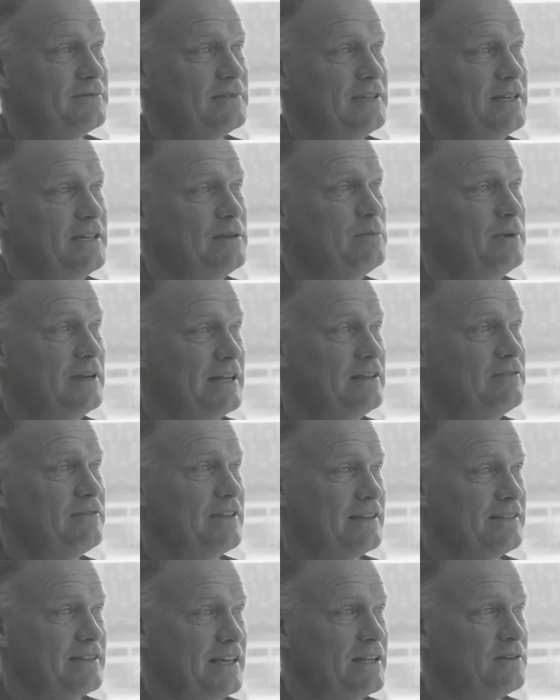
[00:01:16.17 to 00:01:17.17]
He believed
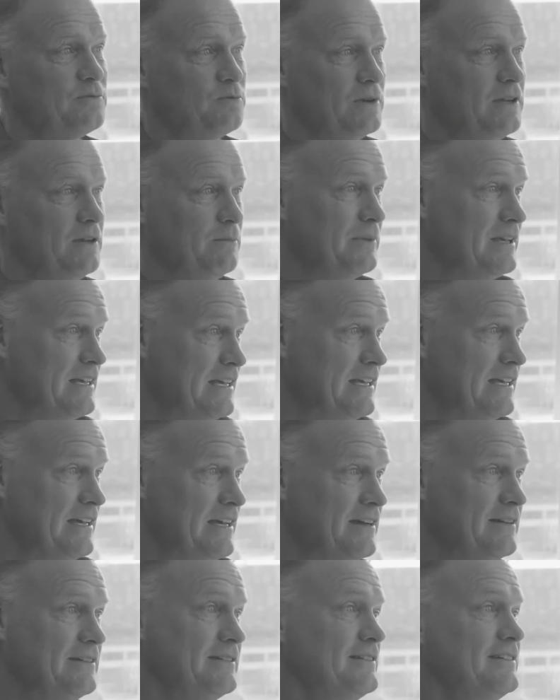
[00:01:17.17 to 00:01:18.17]
that will
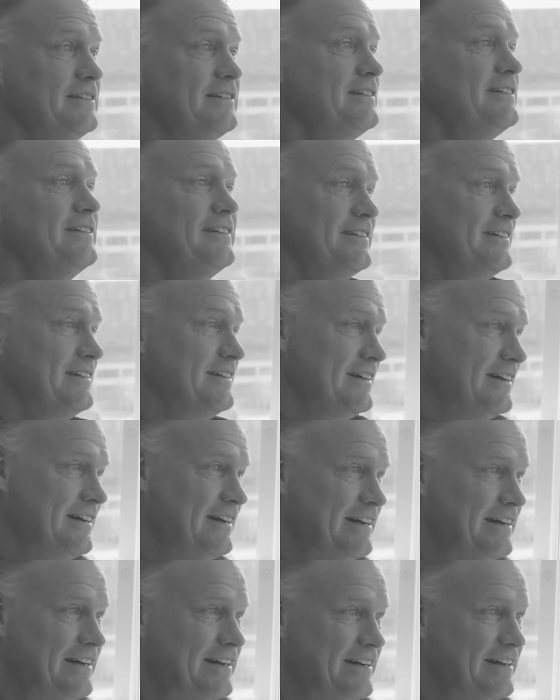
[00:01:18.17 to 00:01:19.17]
be
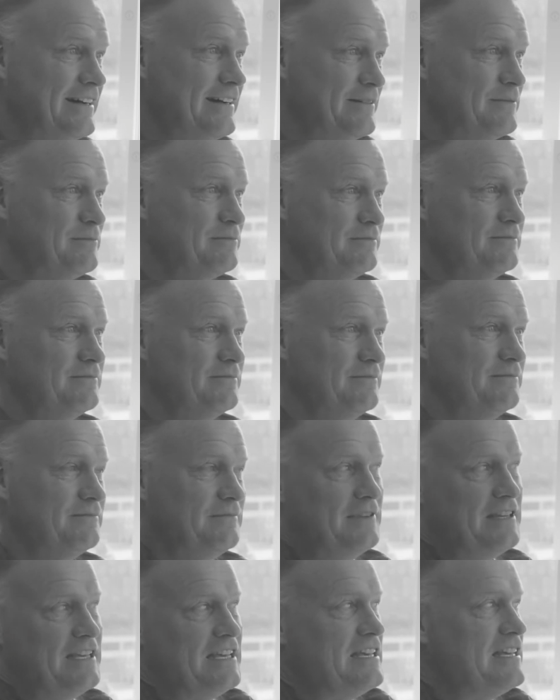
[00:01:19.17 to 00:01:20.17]

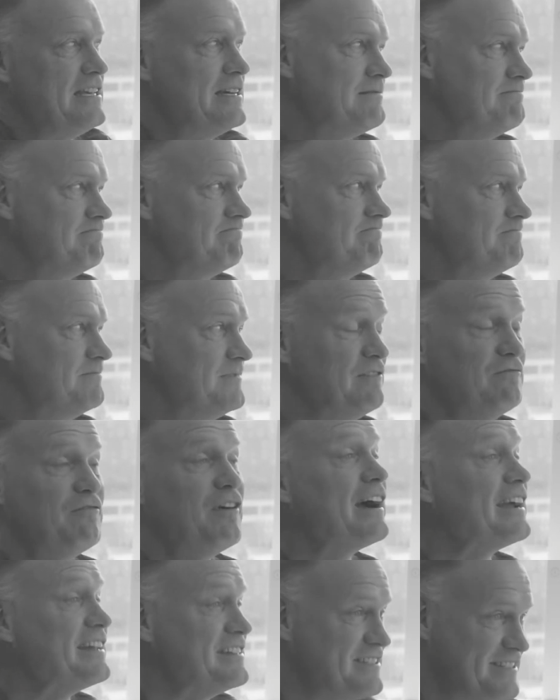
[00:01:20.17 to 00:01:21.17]
the
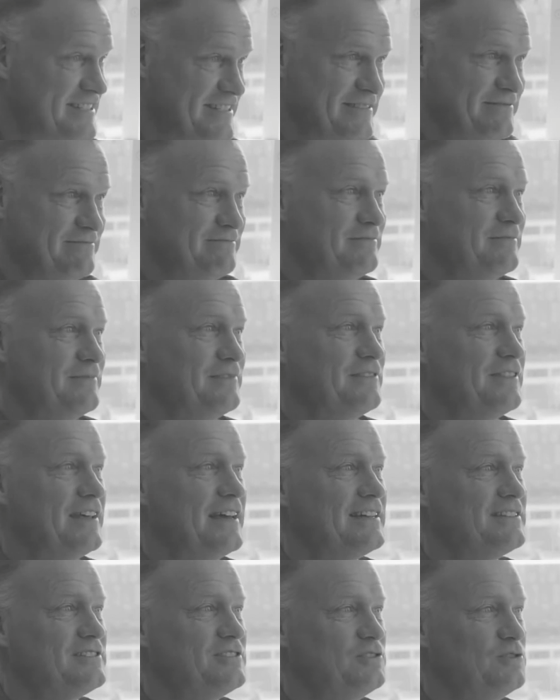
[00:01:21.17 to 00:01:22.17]
device
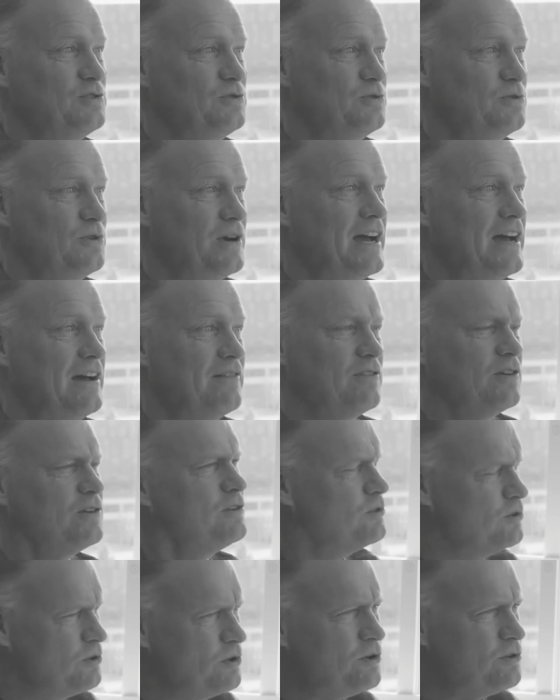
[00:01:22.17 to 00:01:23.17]
that you have.
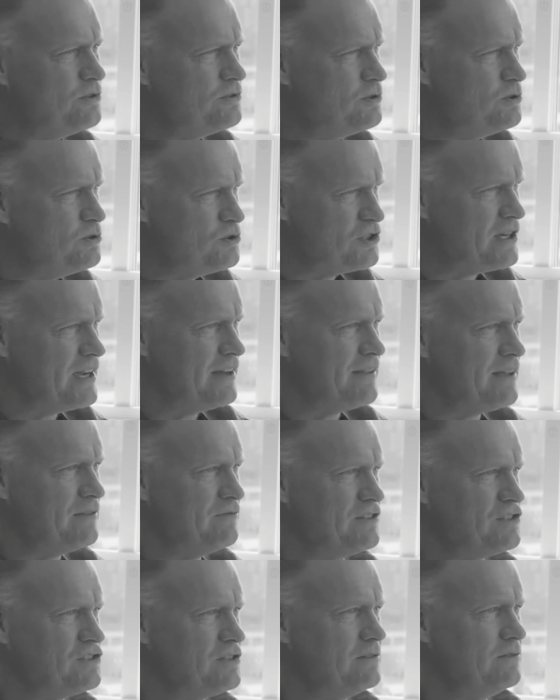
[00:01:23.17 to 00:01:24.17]
Do you share that
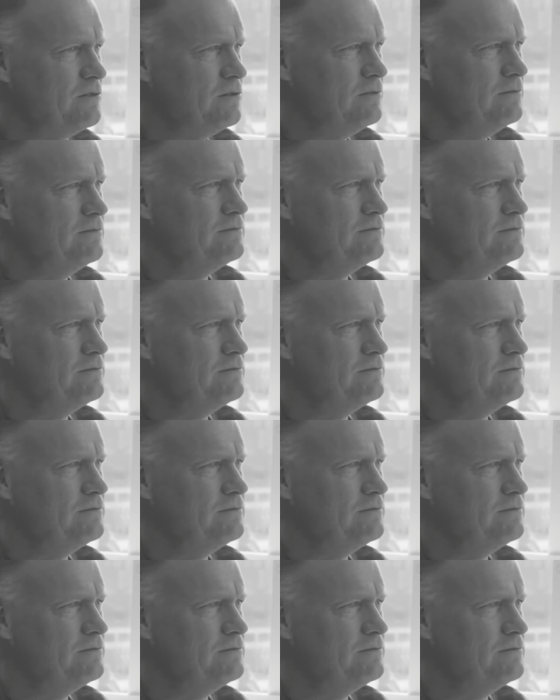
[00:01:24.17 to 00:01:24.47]
vision?